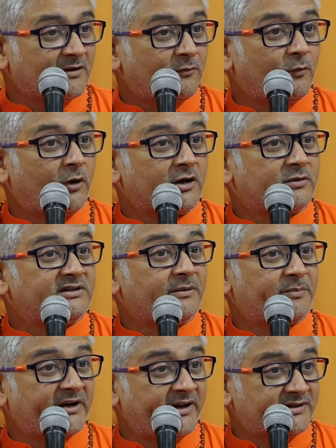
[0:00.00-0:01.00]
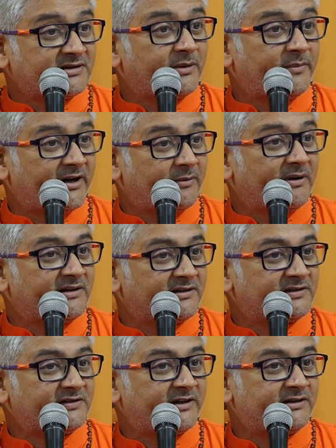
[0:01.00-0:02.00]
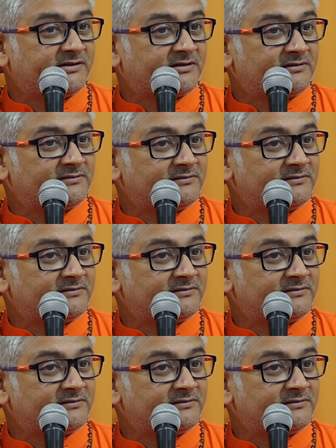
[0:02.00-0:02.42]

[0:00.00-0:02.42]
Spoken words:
What was the prediction made by the sage?